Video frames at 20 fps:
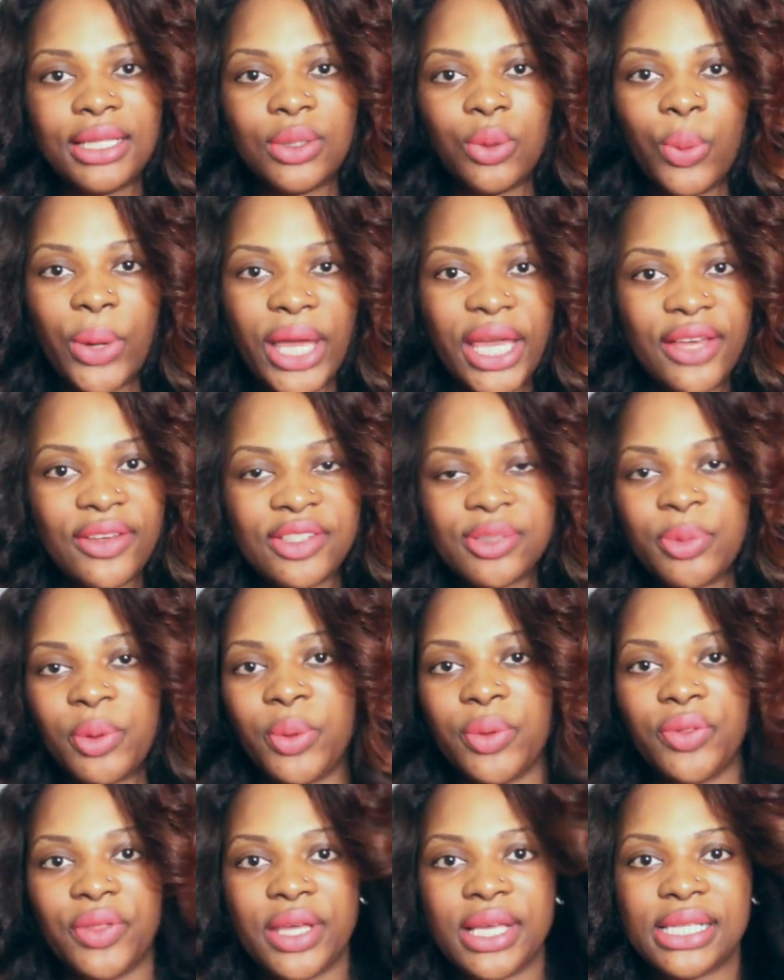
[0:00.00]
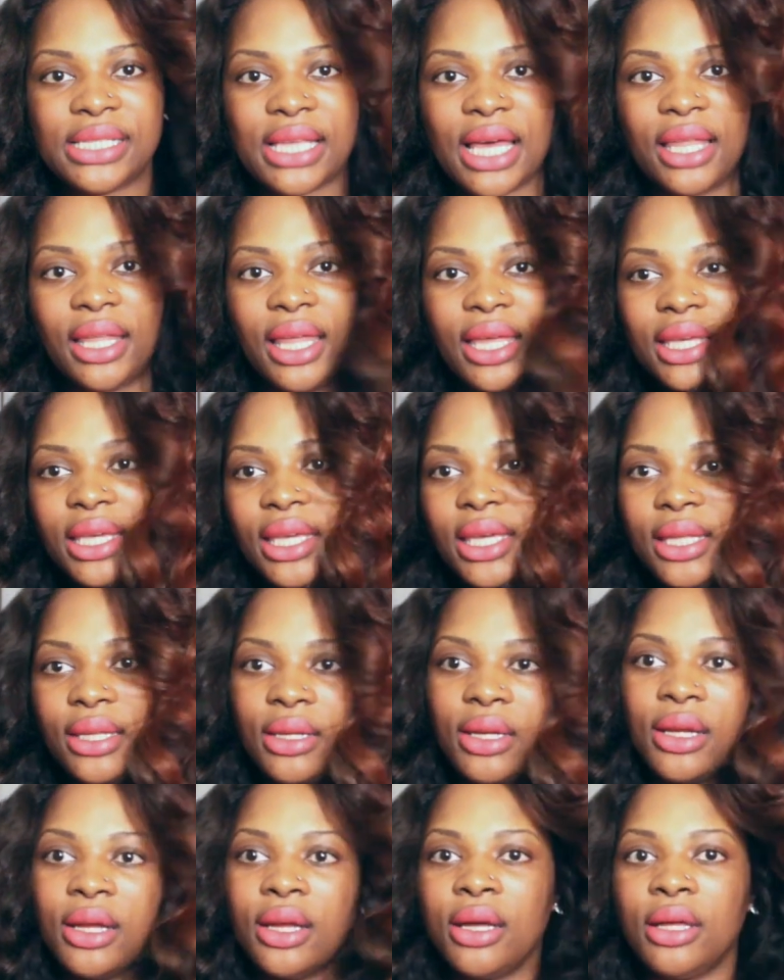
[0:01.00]
waves. But with this, I like
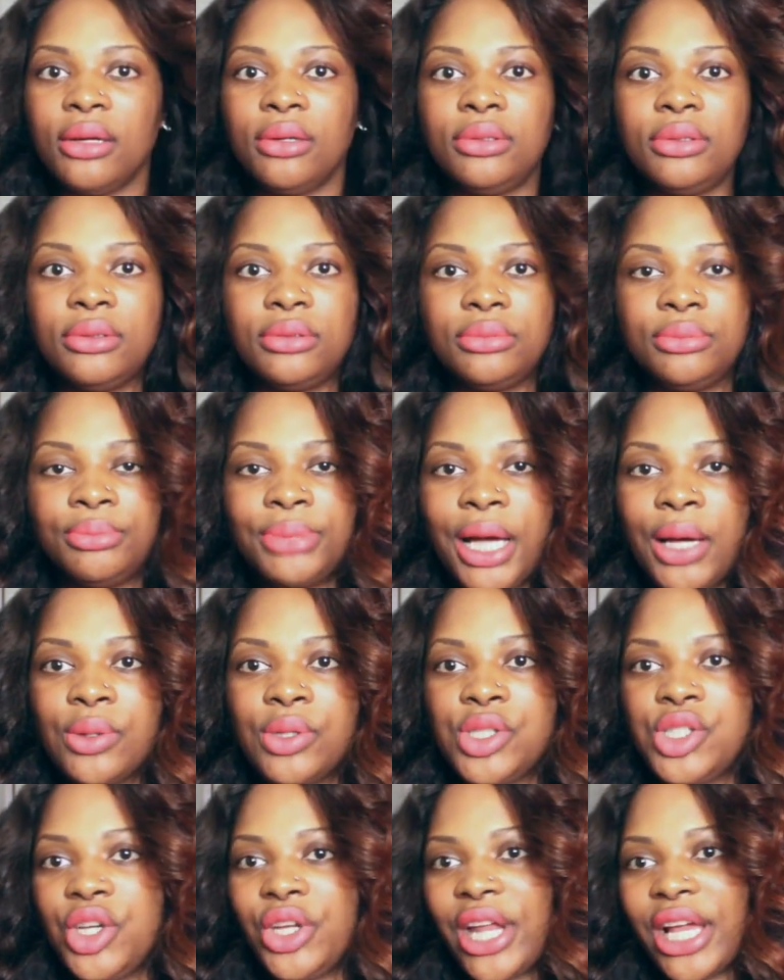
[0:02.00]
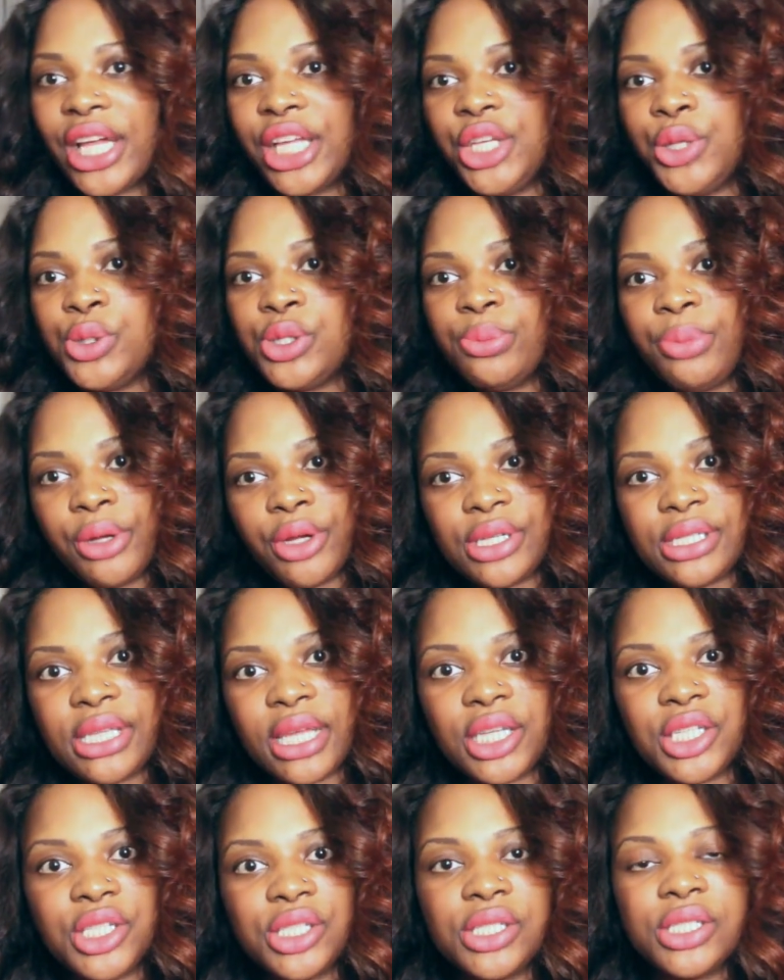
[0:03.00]
it bouncier. I can use bigger
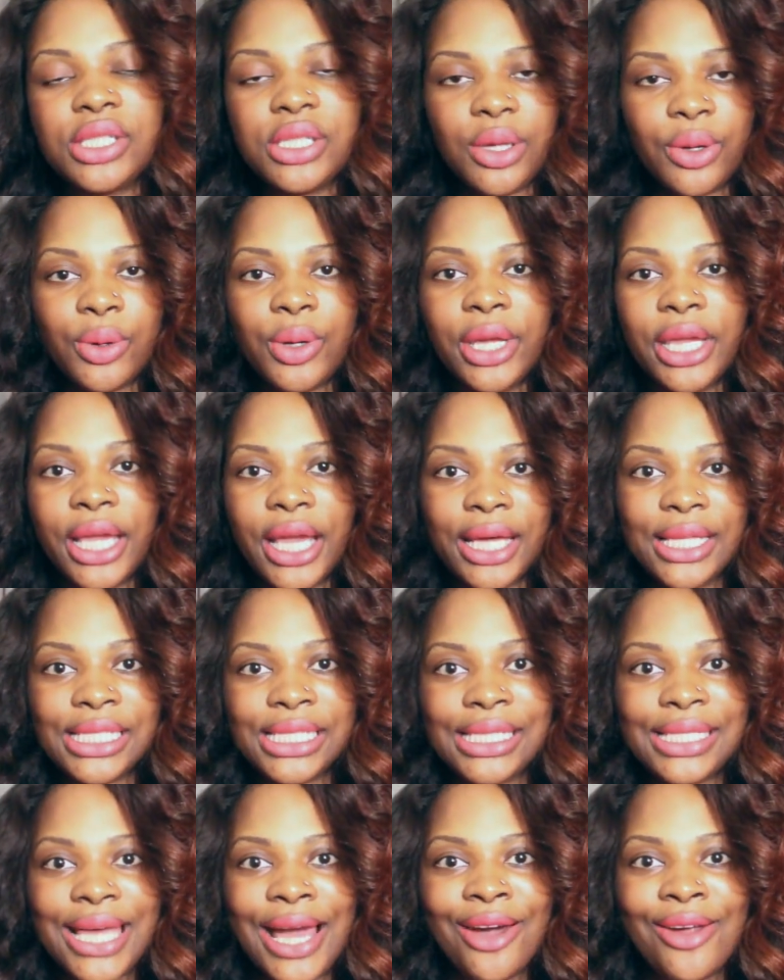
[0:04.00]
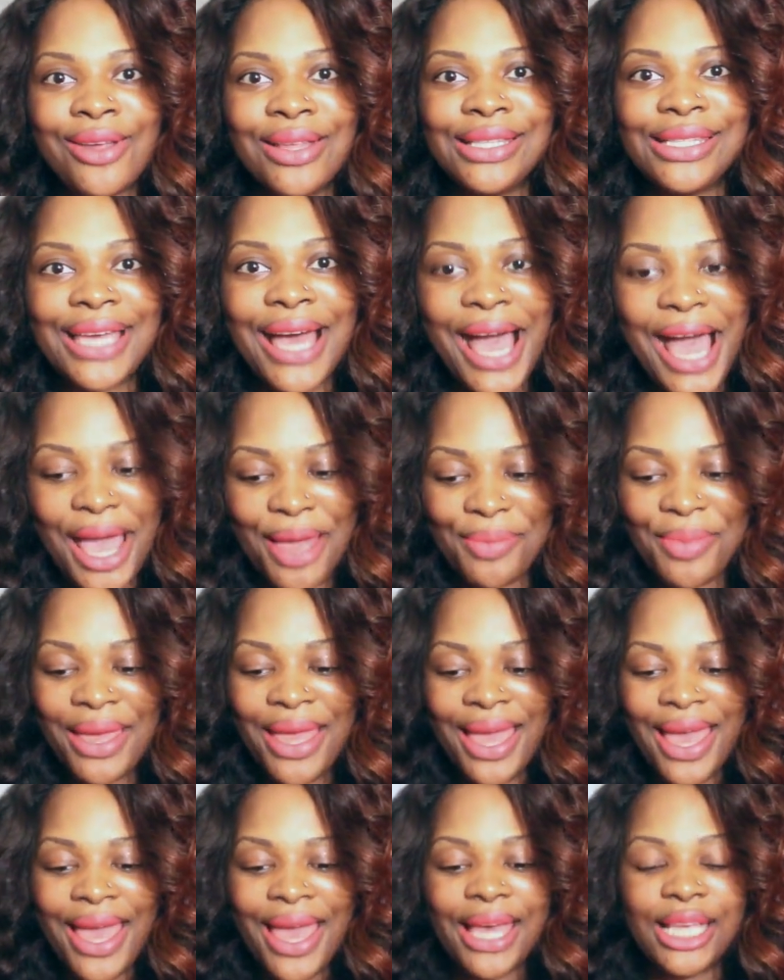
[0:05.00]
sections so it cuts down in time
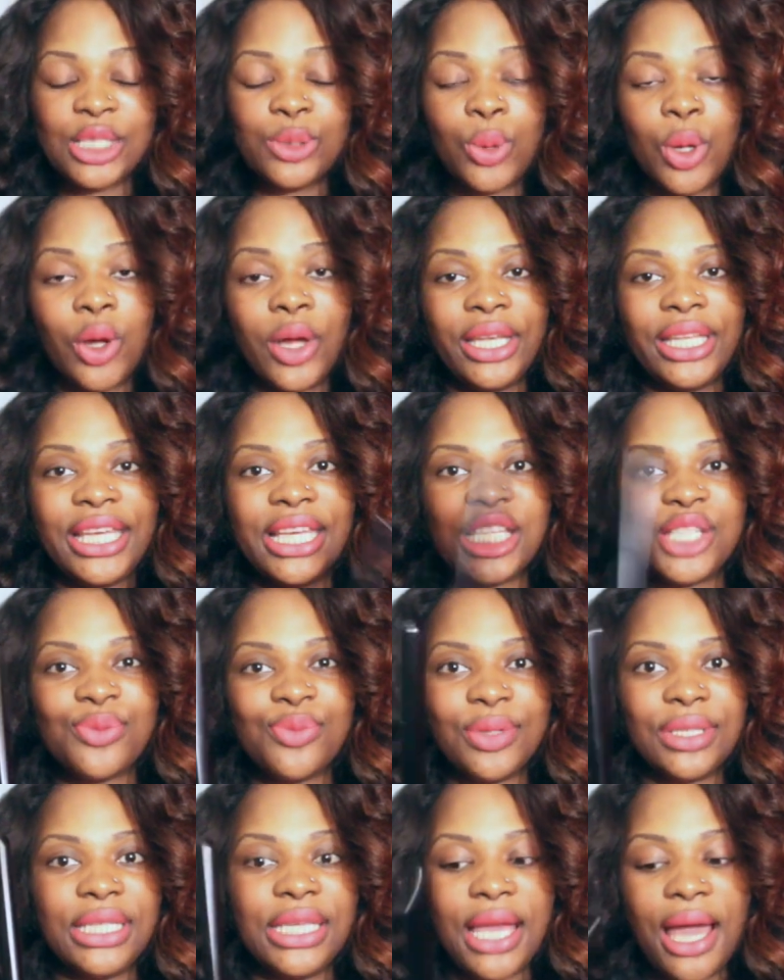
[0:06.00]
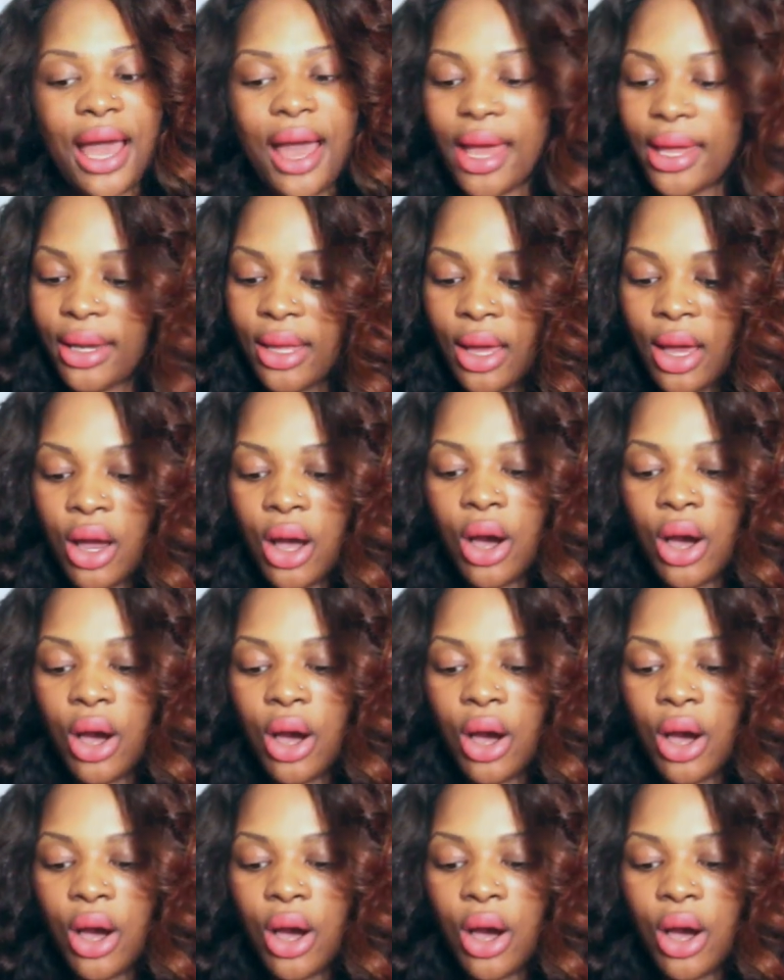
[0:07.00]
as well and it gets really hot.